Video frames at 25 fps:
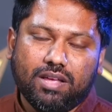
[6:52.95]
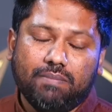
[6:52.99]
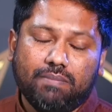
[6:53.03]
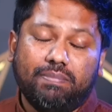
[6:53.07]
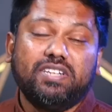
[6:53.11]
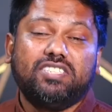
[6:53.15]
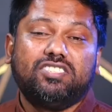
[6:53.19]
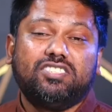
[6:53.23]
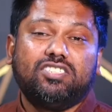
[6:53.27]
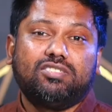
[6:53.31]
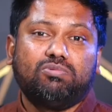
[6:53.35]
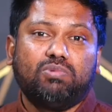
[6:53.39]

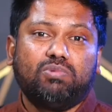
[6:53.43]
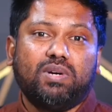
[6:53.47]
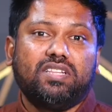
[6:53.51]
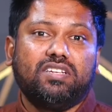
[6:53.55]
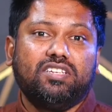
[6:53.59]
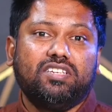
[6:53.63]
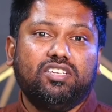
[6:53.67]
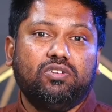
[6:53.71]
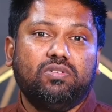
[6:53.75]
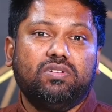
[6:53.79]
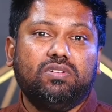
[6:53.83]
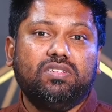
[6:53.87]
But it's just whether
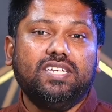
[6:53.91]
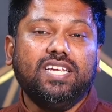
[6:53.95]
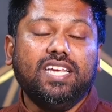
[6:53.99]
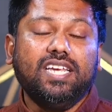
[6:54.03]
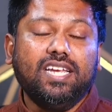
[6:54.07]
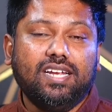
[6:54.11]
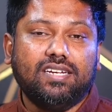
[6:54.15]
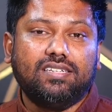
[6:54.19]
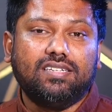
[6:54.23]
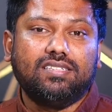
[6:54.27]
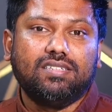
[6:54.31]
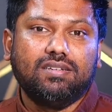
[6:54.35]
you
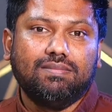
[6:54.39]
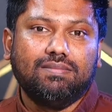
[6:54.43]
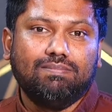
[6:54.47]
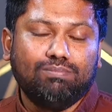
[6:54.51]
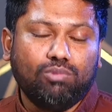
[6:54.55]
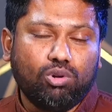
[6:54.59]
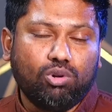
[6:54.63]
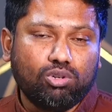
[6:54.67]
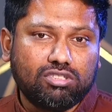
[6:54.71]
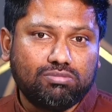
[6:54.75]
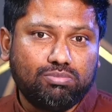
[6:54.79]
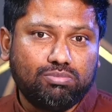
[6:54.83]
need
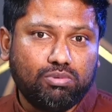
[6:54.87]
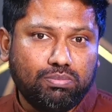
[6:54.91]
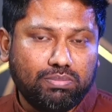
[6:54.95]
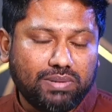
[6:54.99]
multiple